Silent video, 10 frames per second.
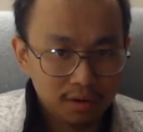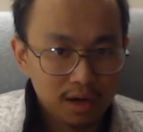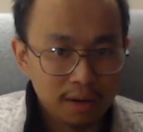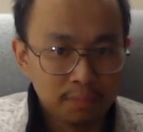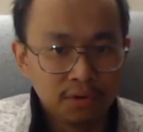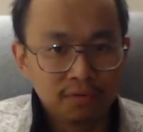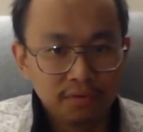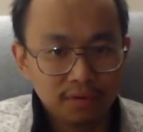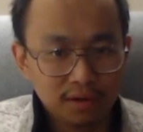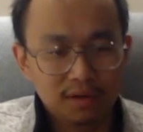I prove,
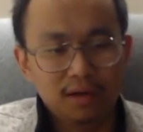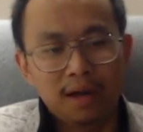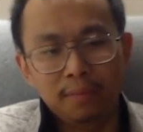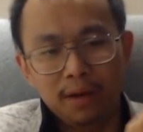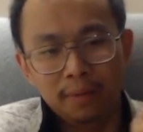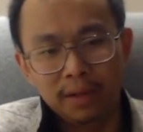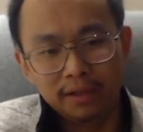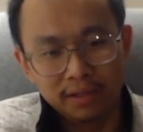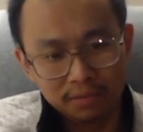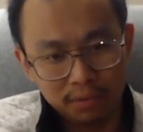I made
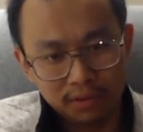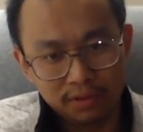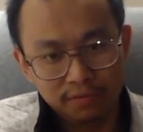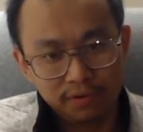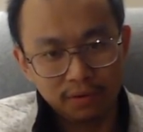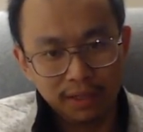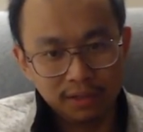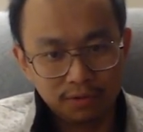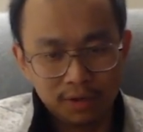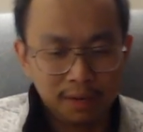this person feel like they're wrong.